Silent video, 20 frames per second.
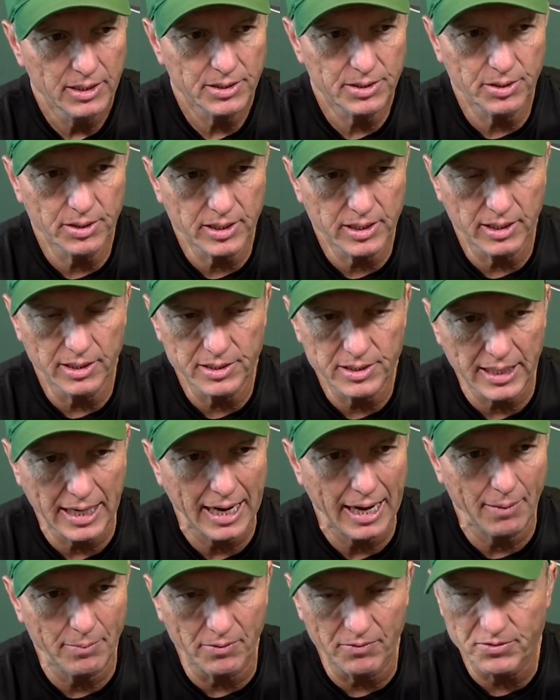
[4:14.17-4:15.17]
do a good
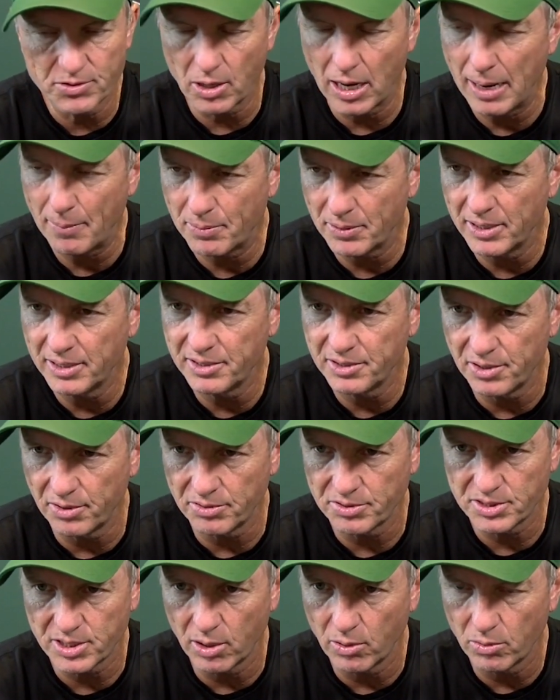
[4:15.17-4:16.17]
job of dropping into
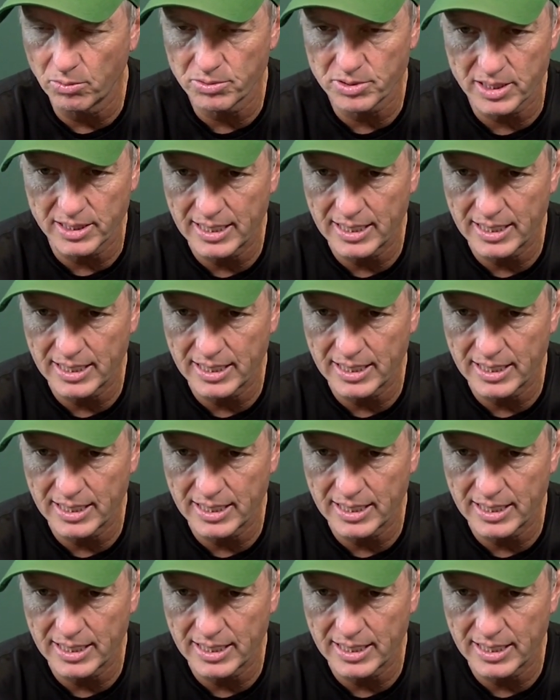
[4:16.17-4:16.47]
their zones